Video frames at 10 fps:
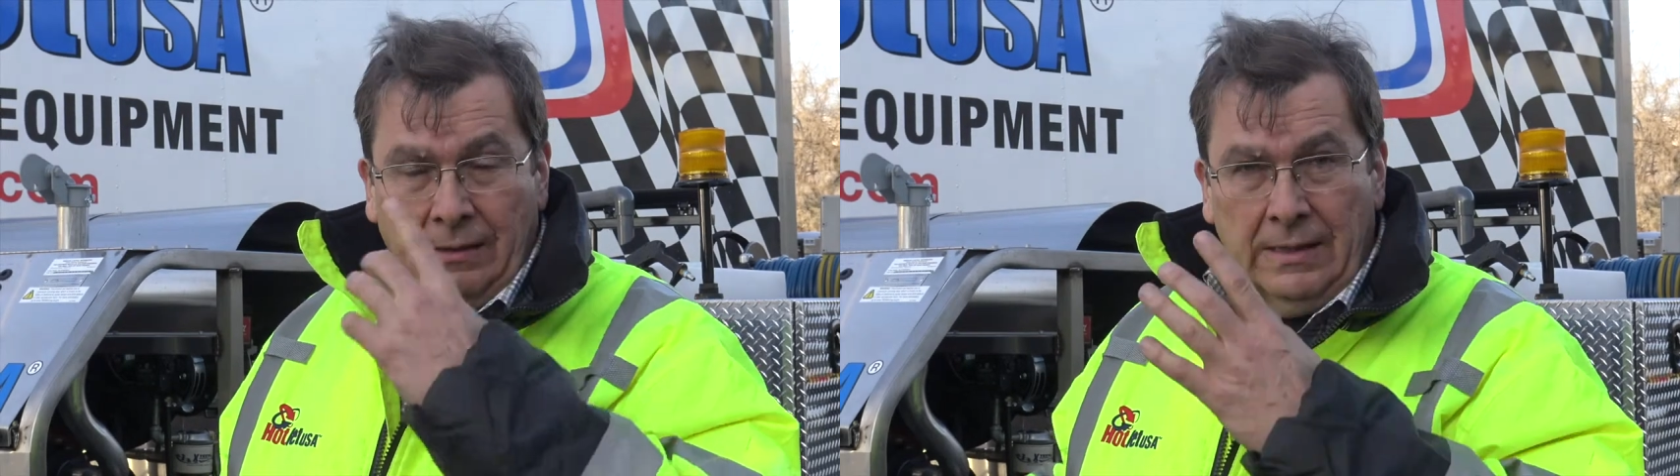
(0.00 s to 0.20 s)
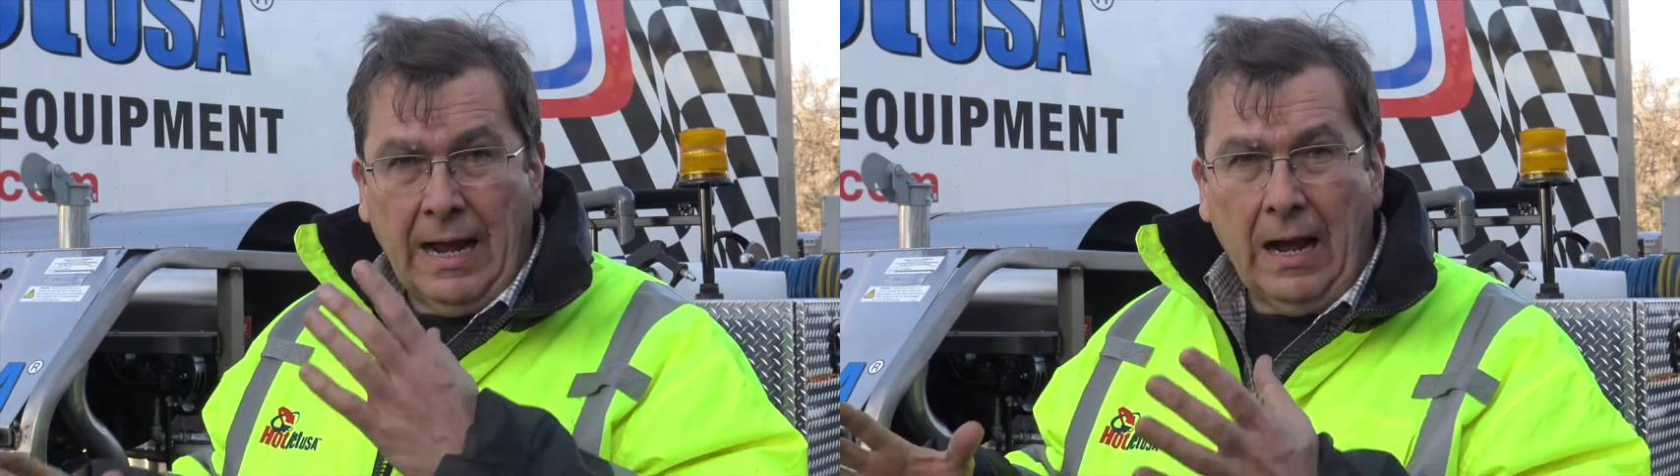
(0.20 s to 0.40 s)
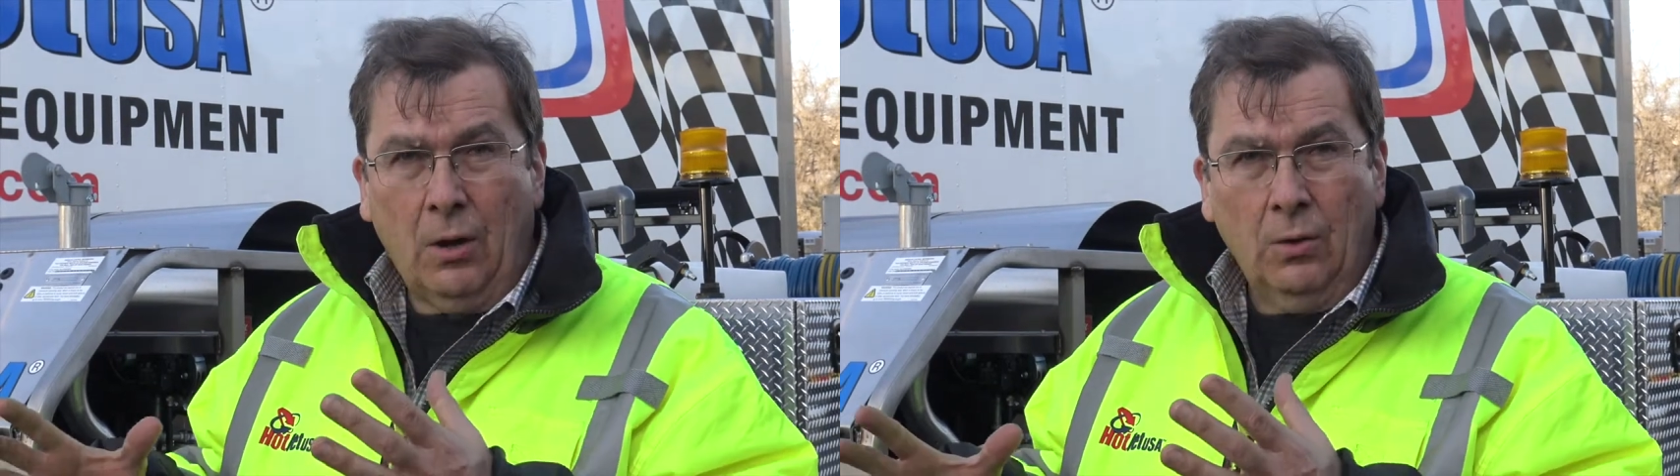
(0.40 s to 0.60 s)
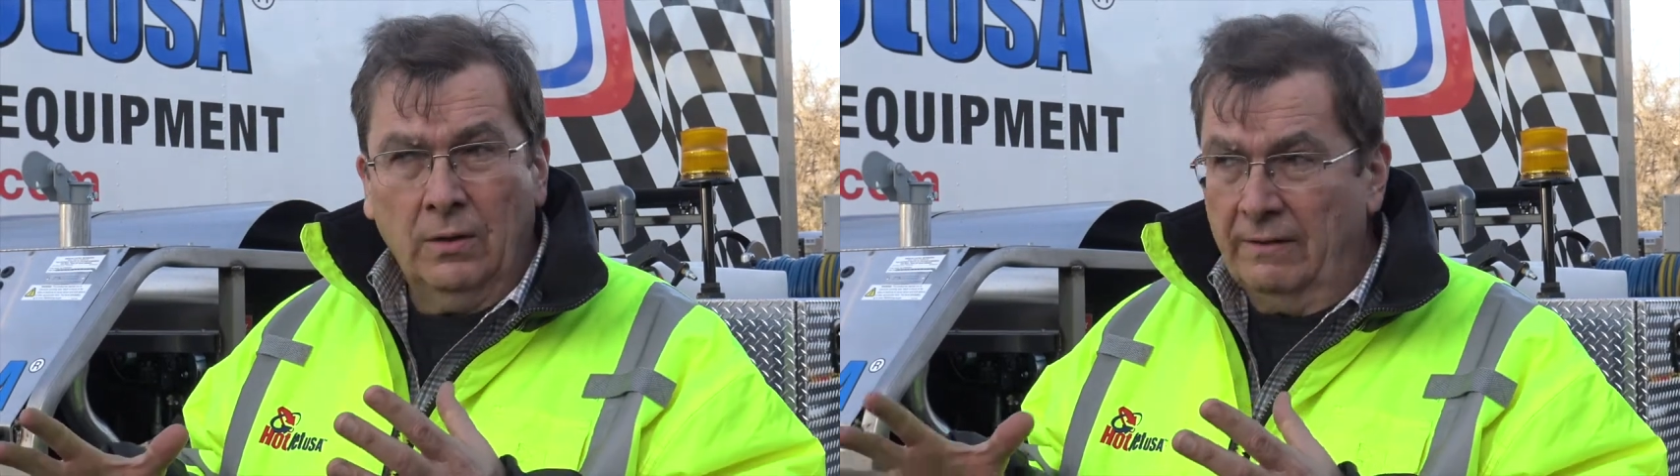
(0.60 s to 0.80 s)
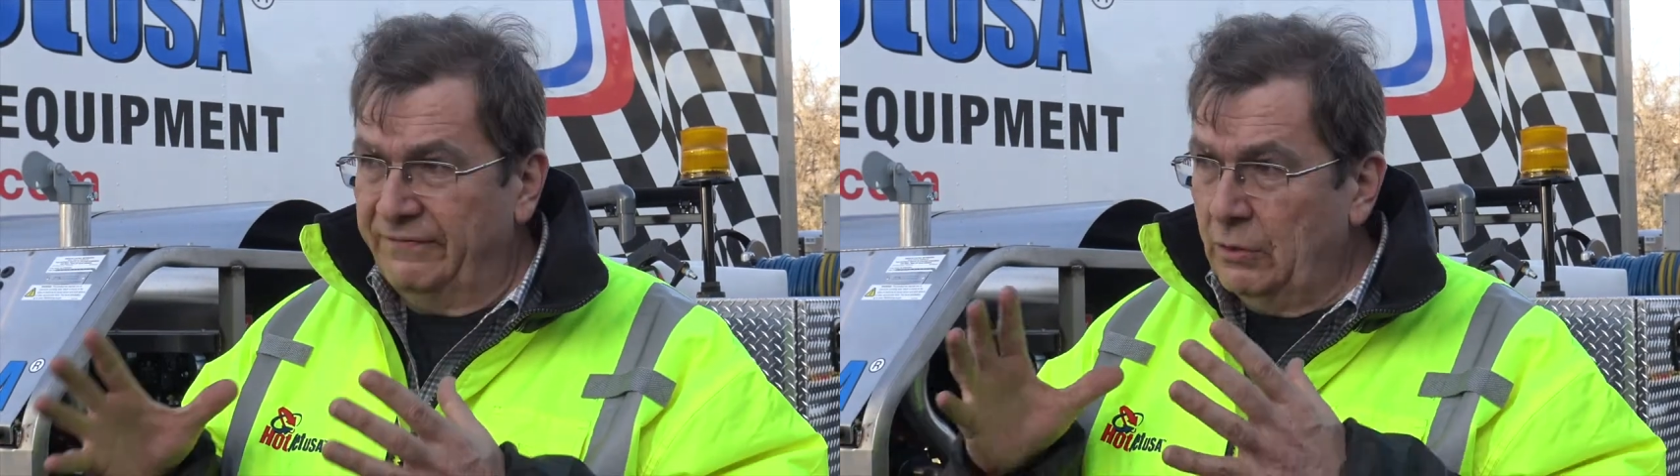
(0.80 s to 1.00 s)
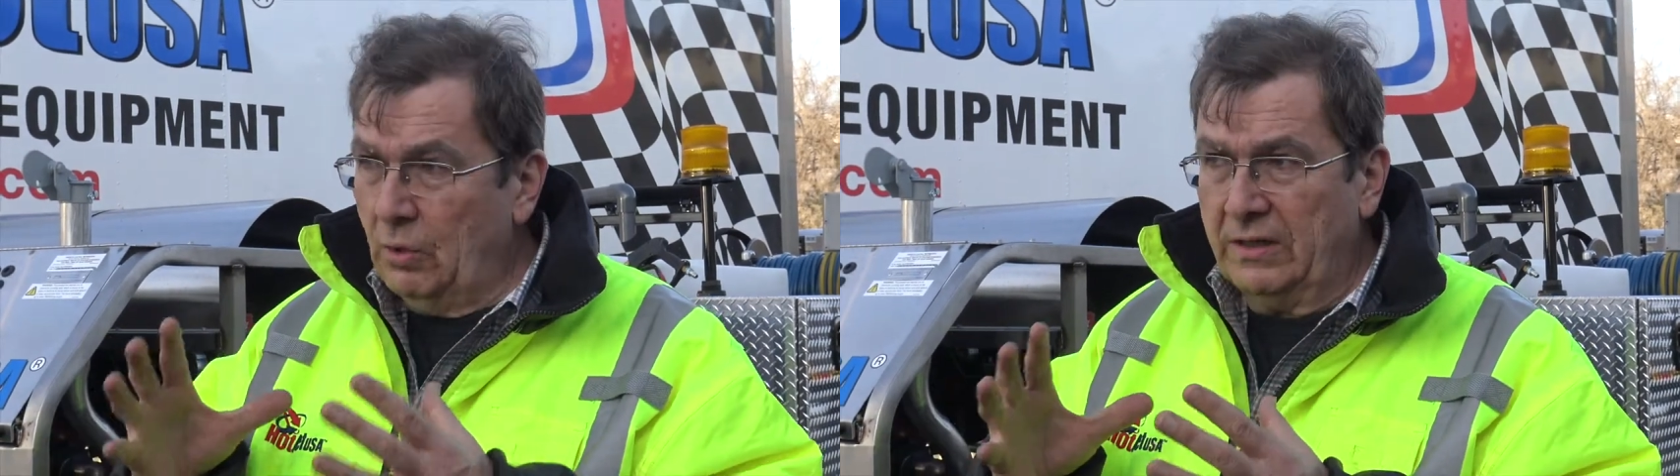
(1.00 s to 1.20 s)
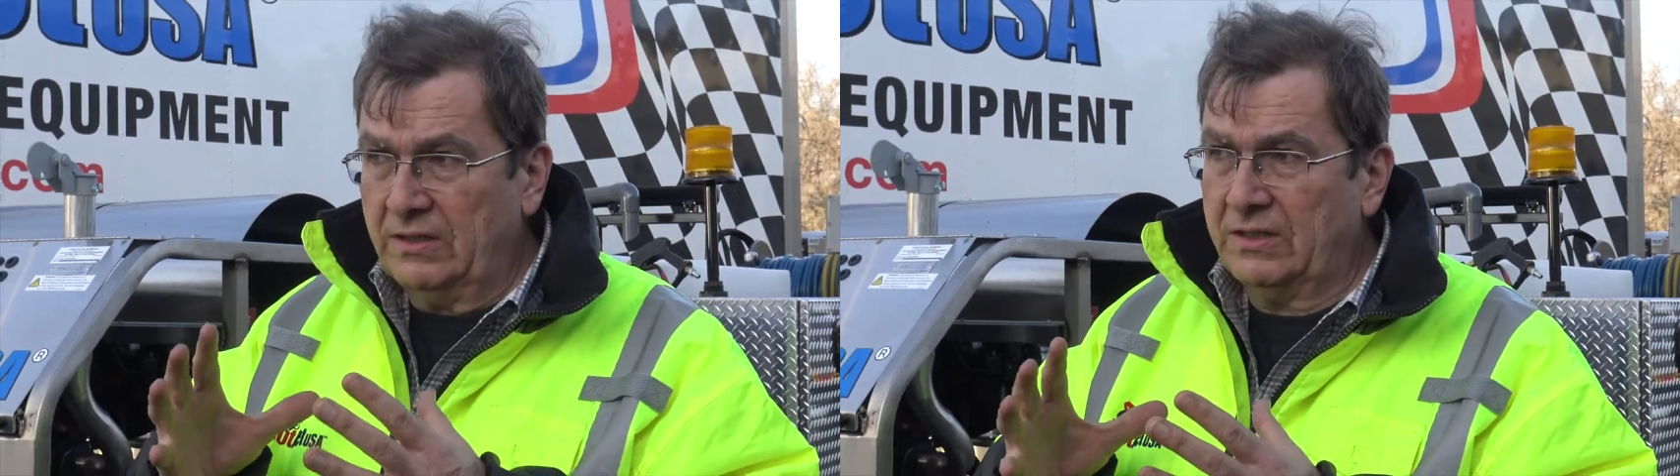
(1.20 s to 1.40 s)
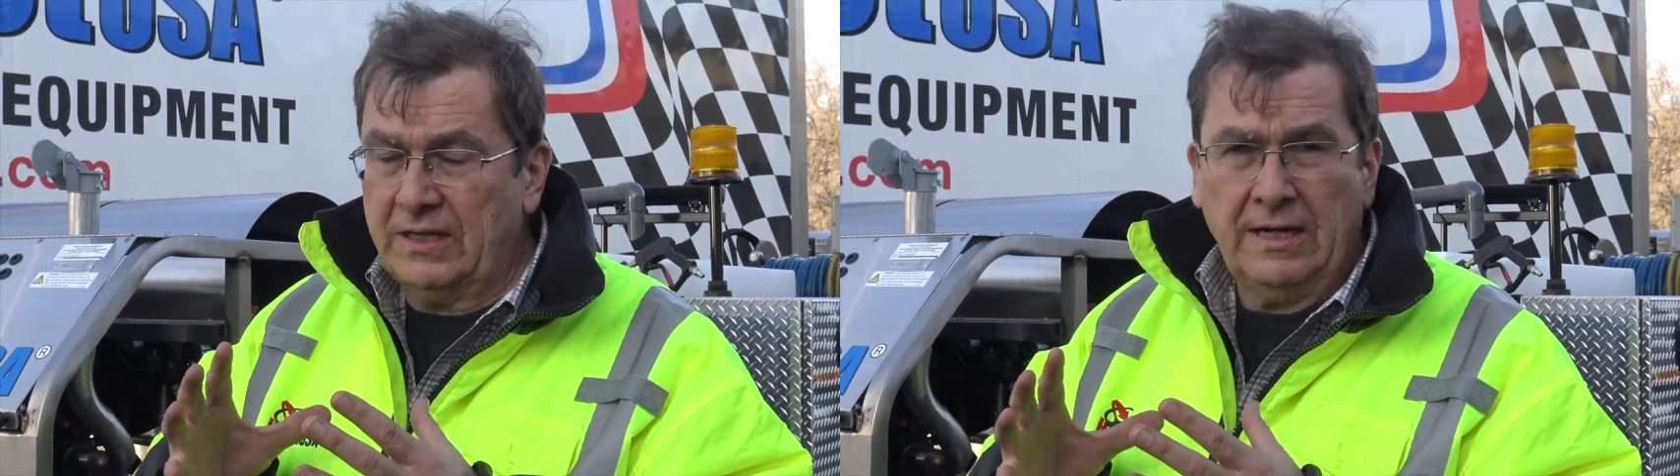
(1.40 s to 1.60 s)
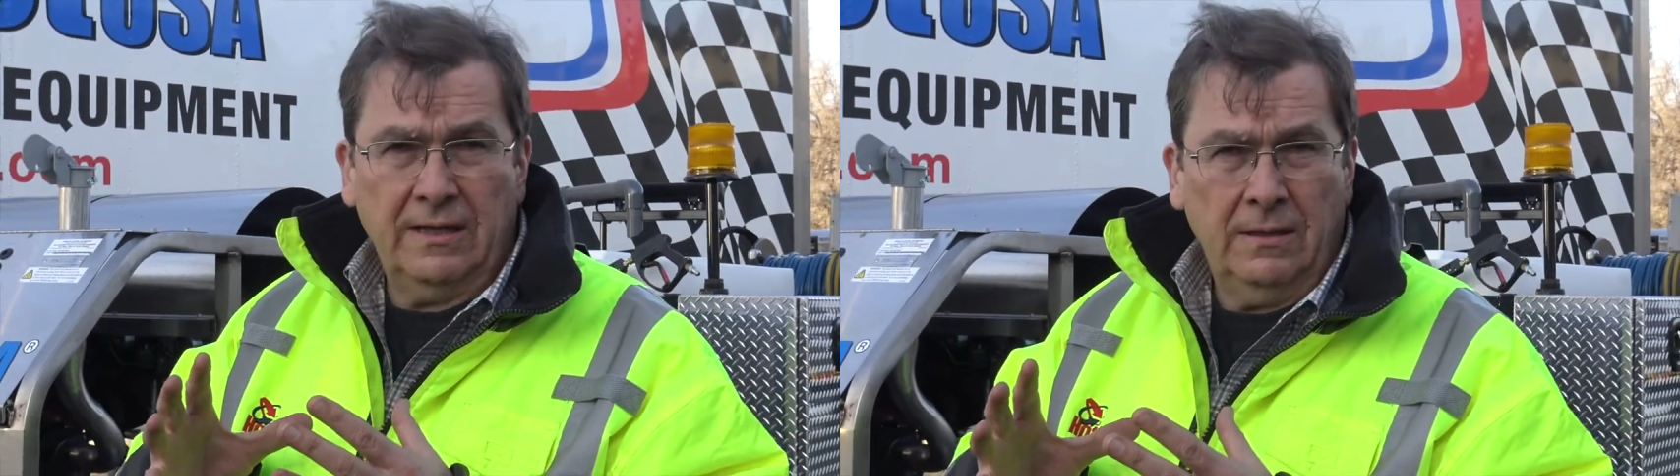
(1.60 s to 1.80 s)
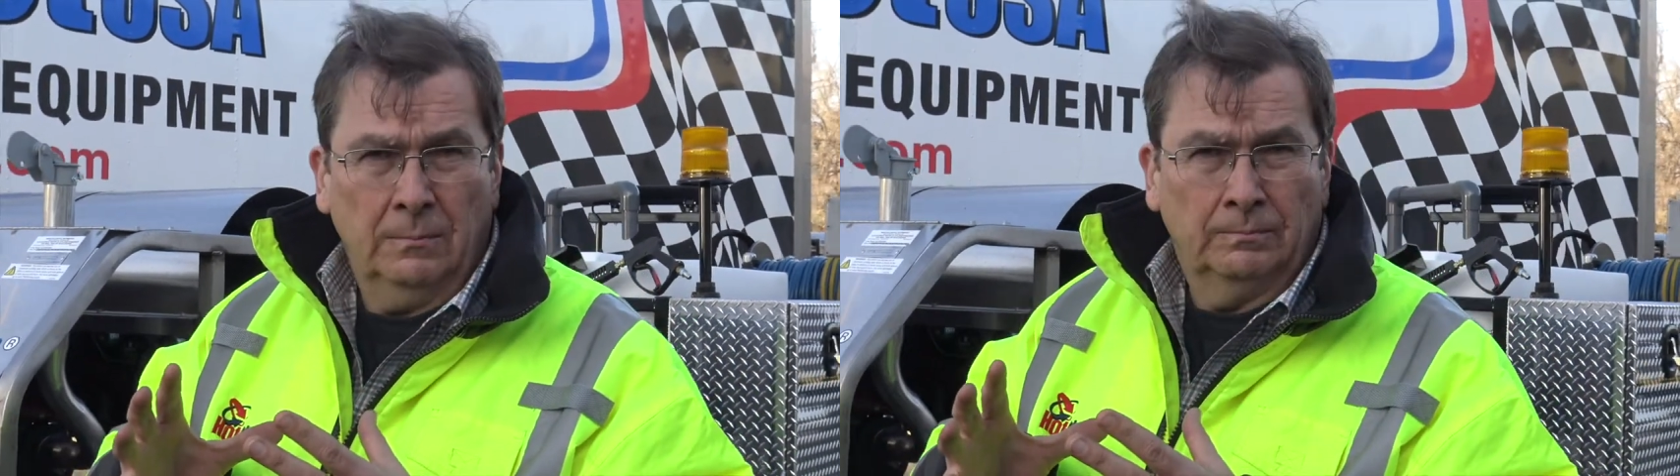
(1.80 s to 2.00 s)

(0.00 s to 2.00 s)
Now, if you want to see